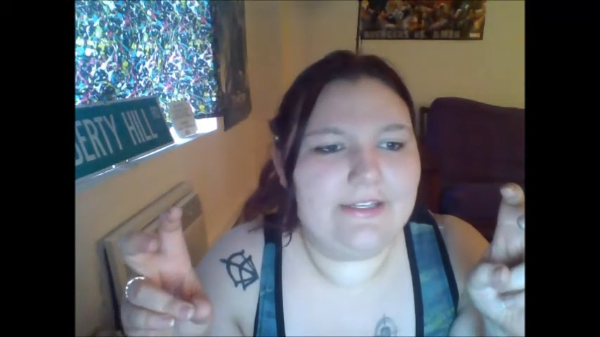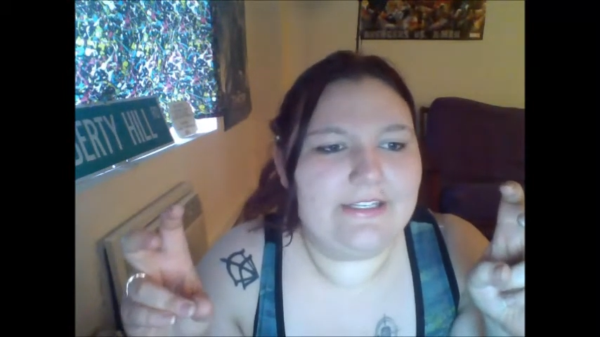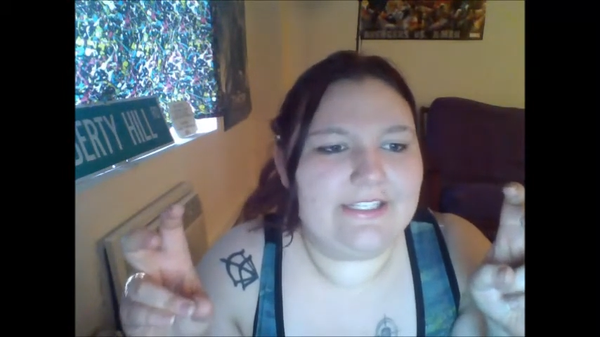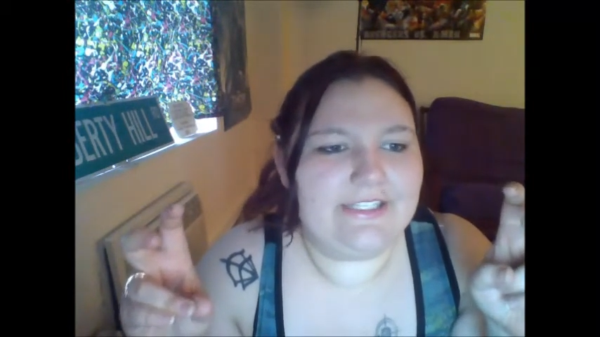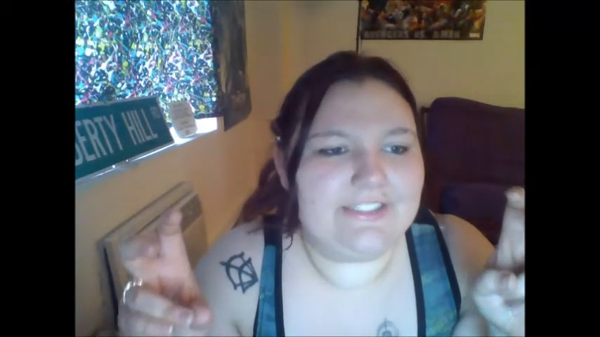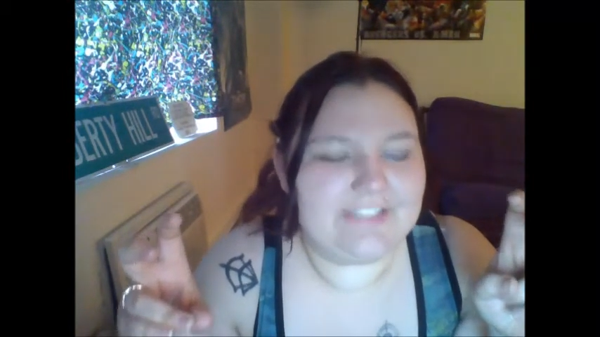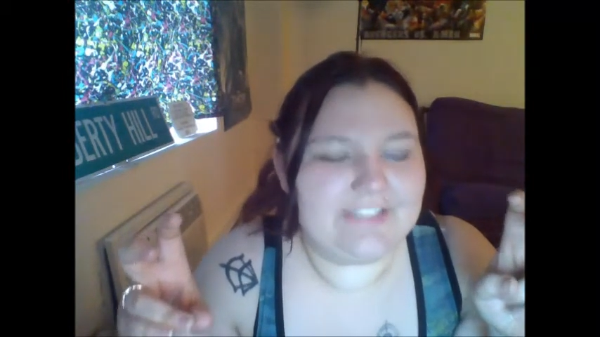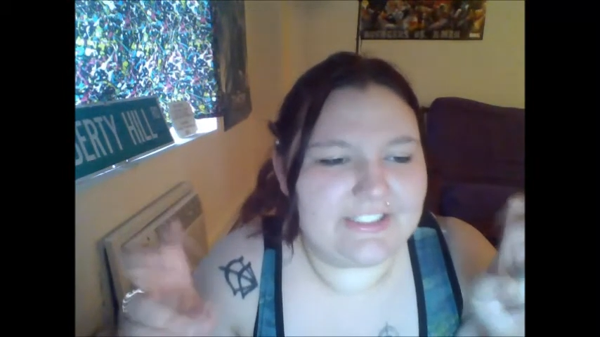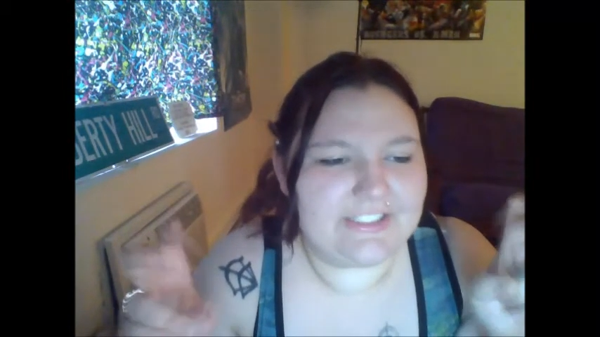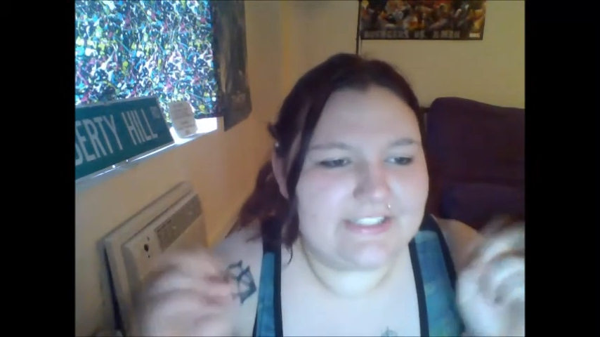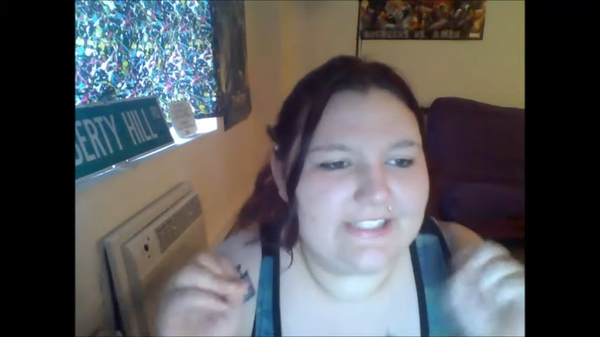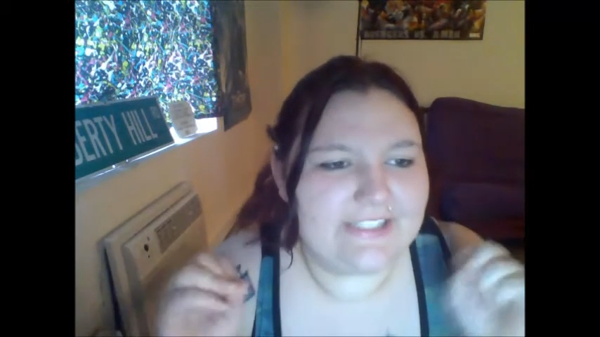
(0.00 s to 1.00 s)
He
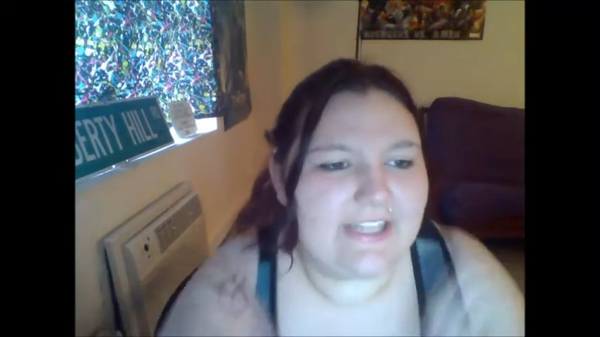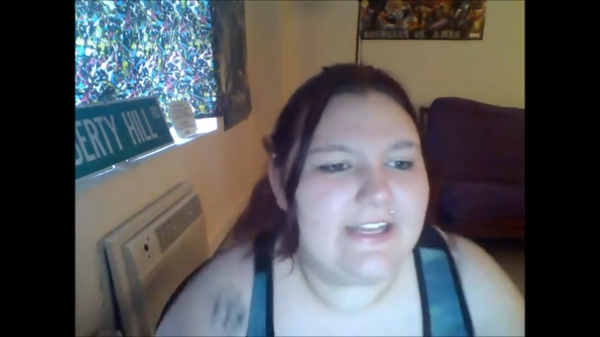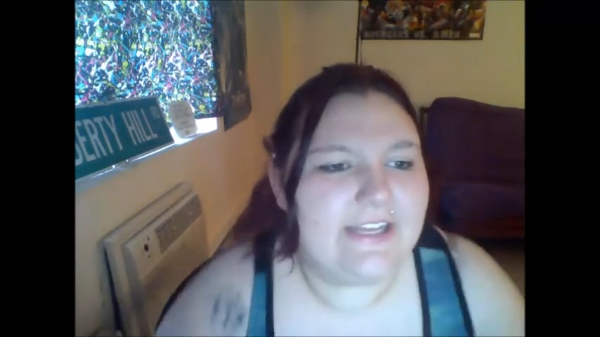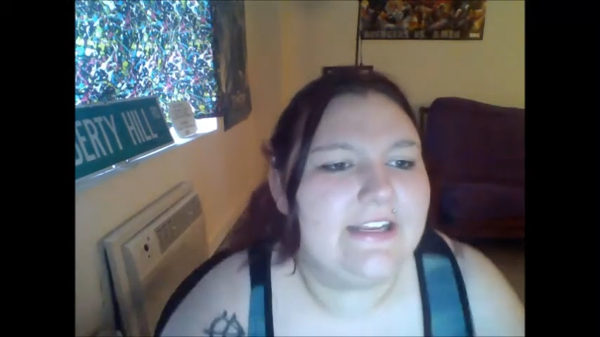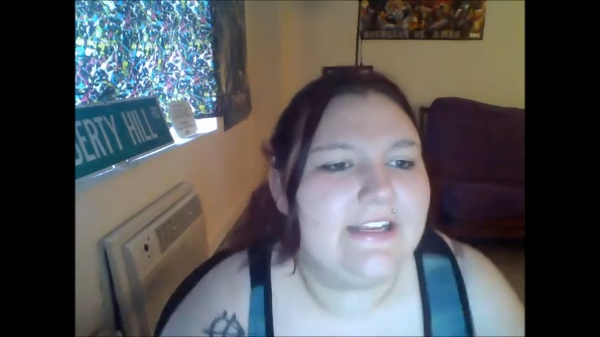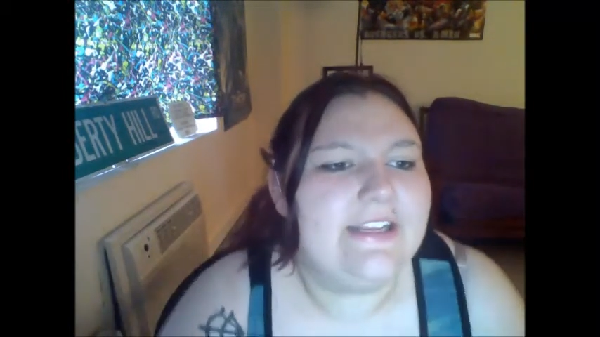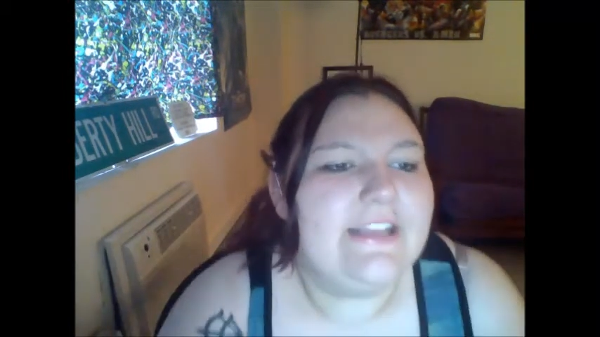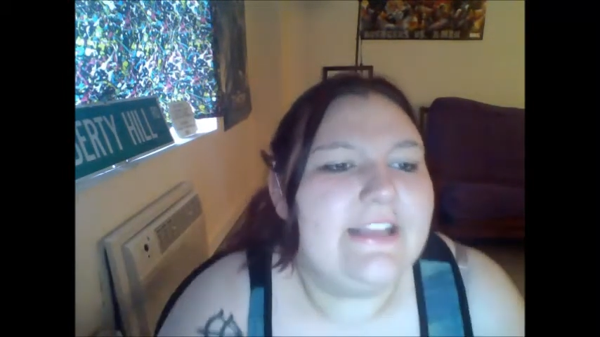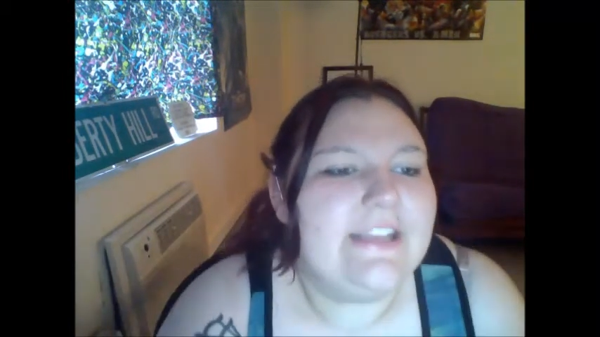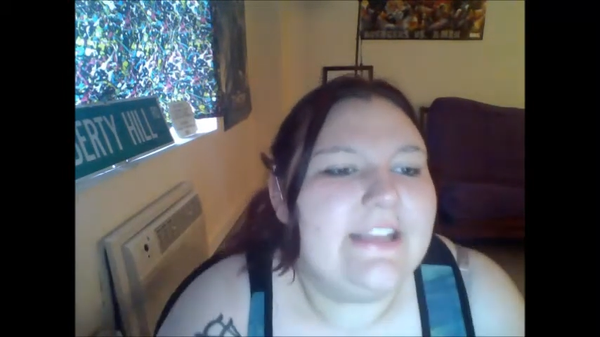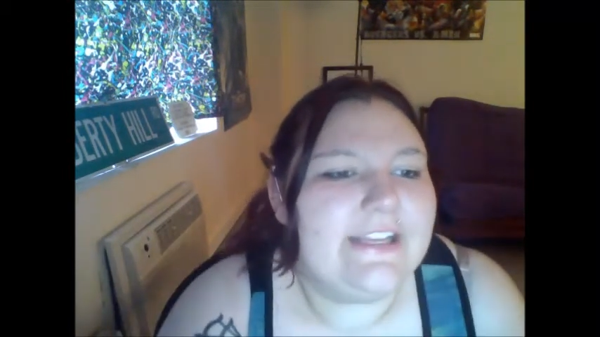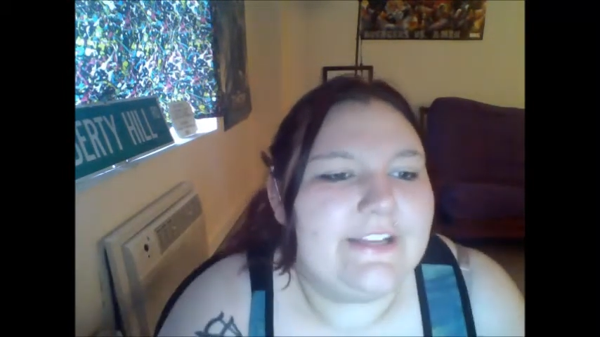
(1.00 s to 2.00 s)
suggested that
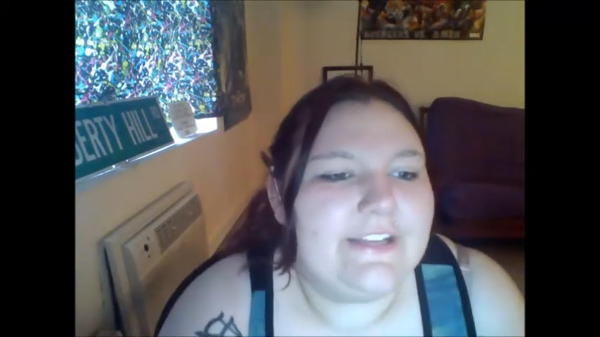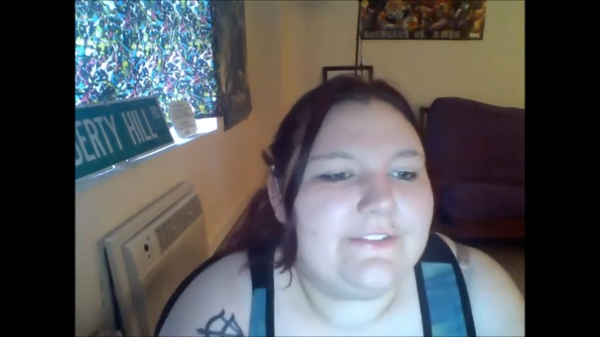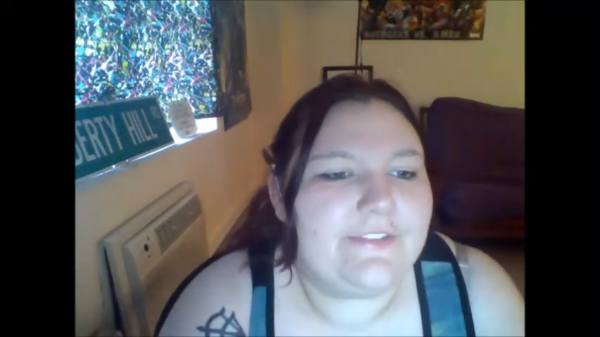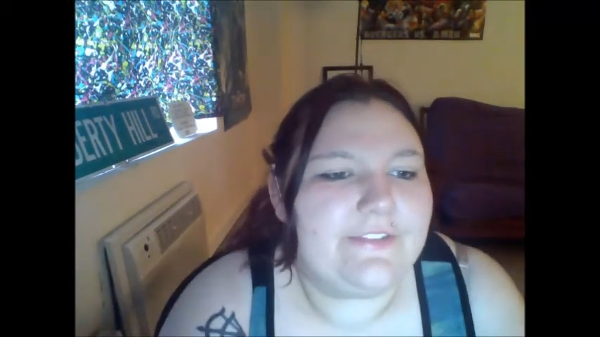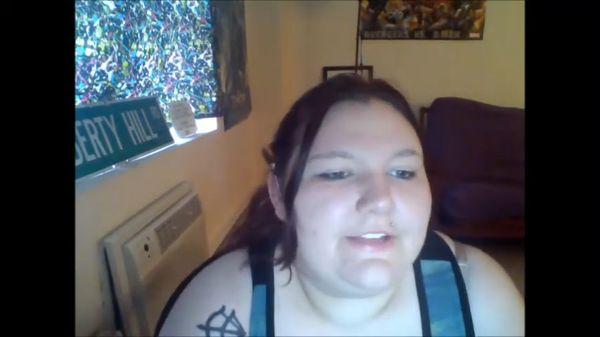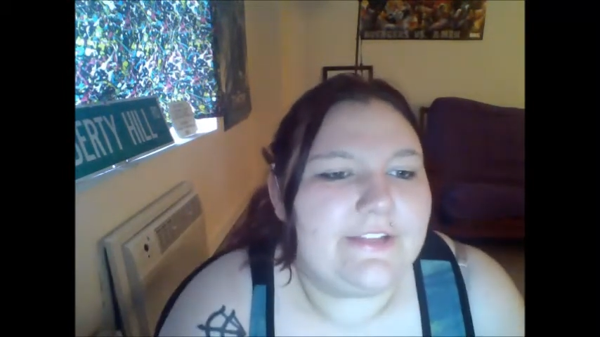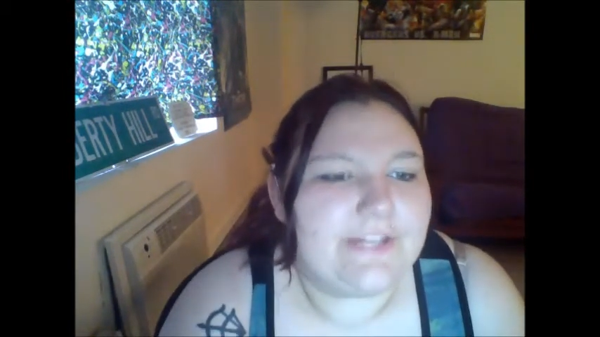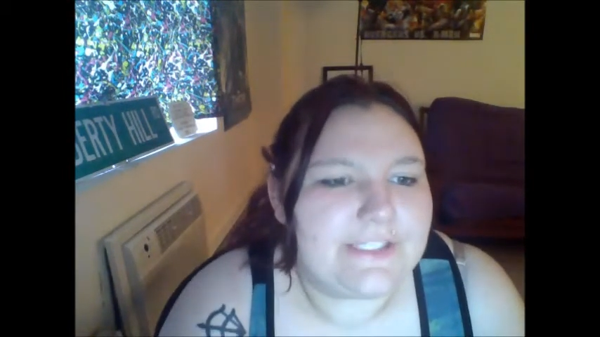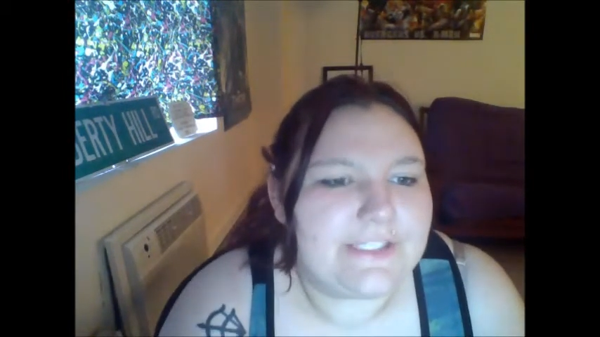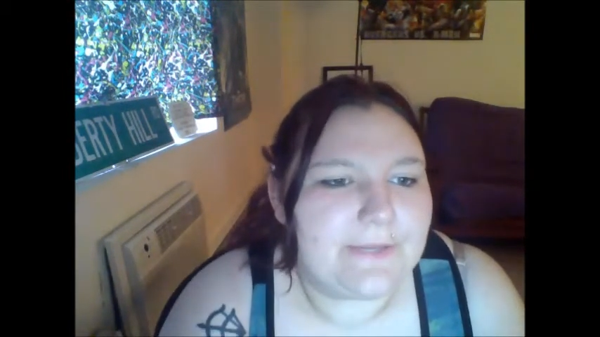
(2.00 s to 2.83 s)
if the greatest